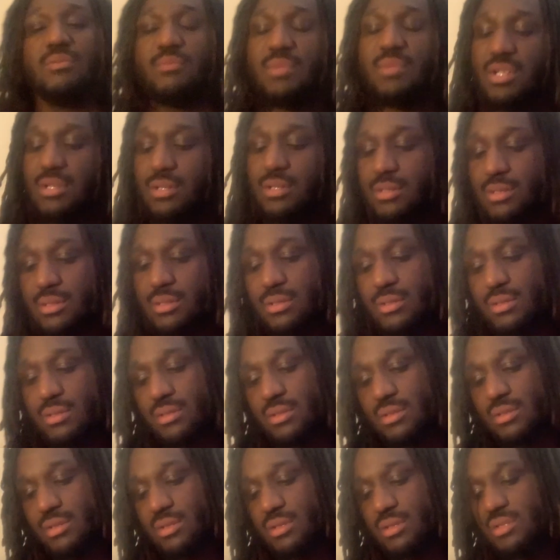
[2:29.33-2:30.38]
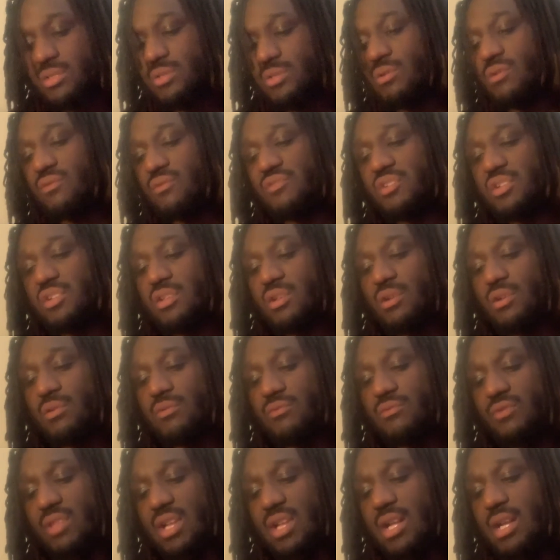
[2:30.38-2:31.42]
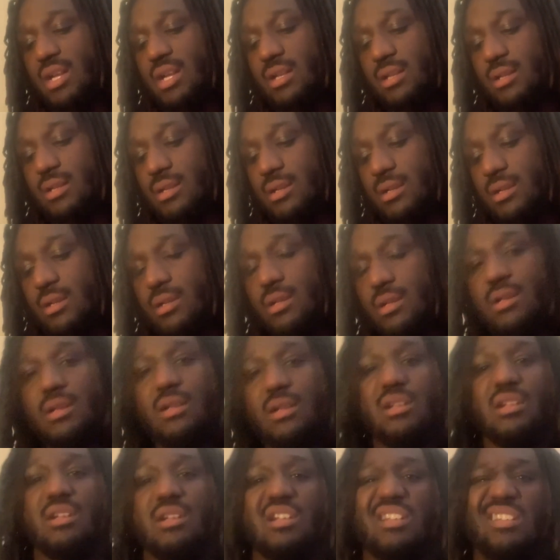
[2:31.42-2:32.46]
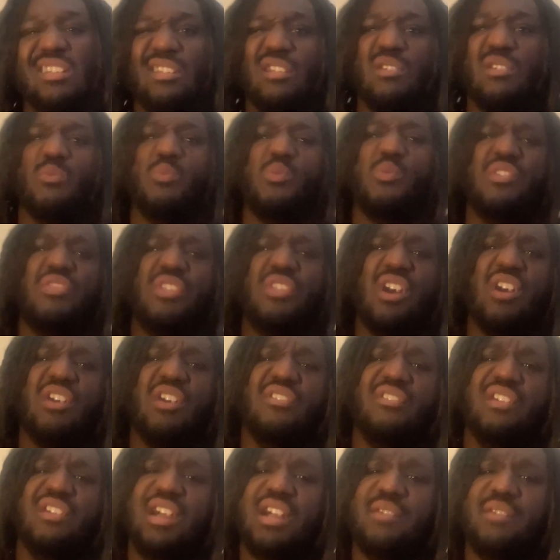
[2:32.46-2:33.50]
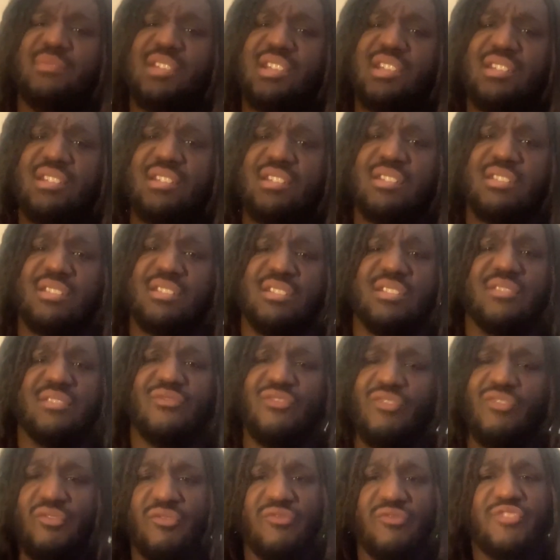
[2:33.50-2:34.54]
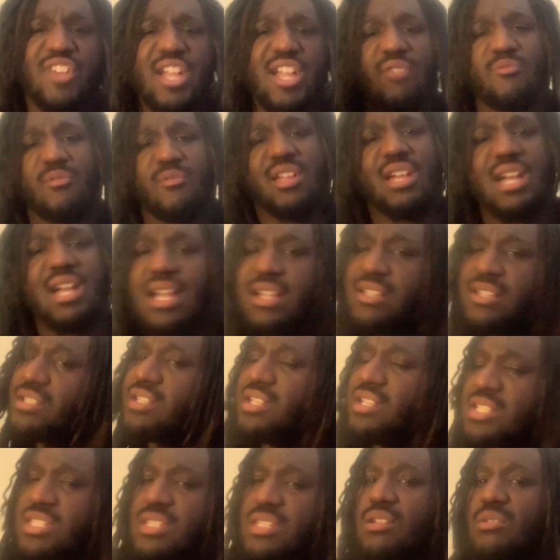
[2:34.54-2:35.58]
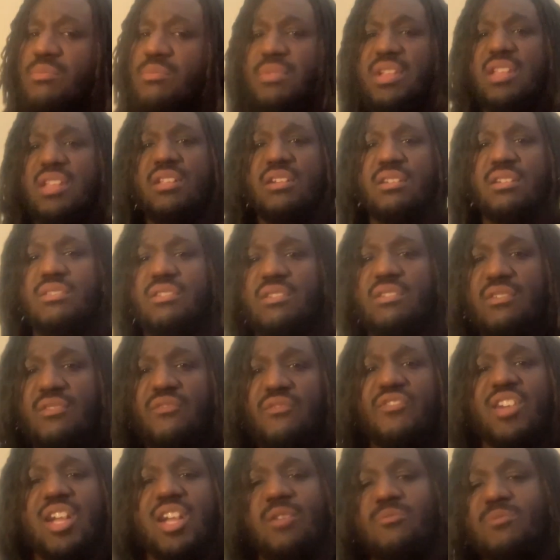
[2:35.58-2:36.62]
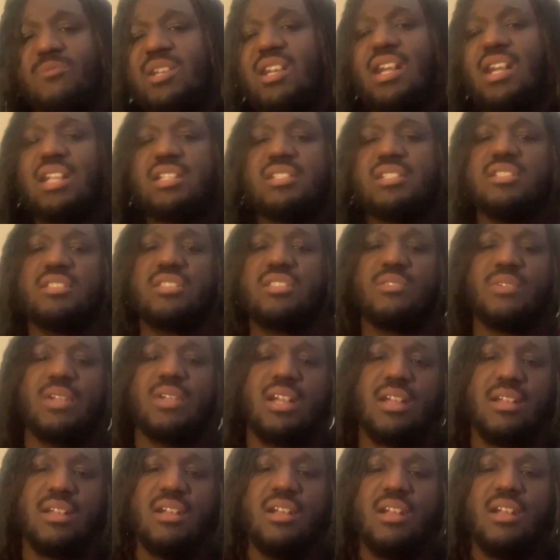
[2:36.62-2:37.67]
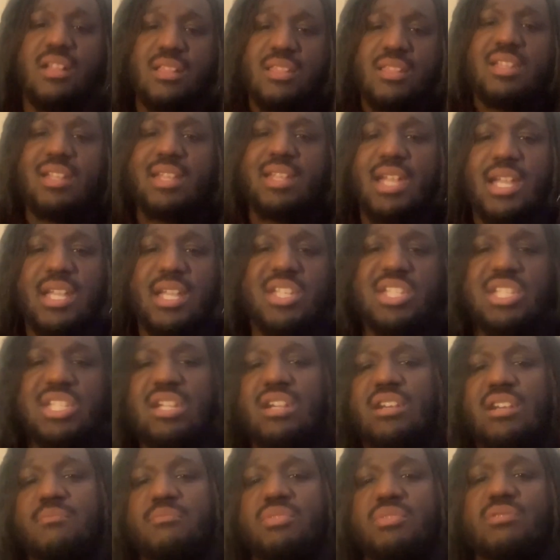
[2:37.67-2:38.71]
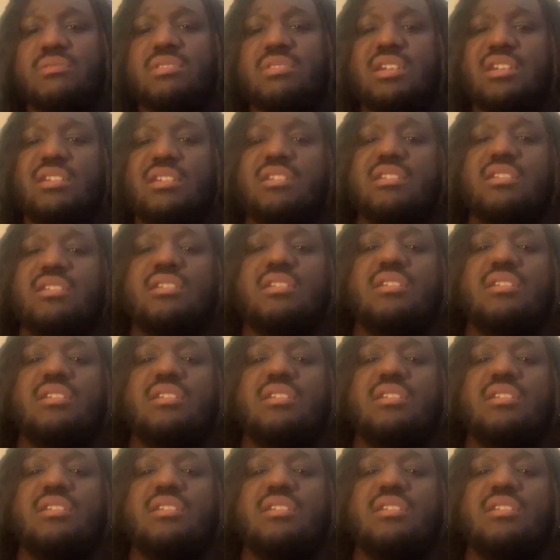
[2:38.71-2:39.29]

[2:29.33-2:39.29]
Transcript: man. Short video on that. With all that, man, this is gonna be the fan reaction to Kayshon Boutte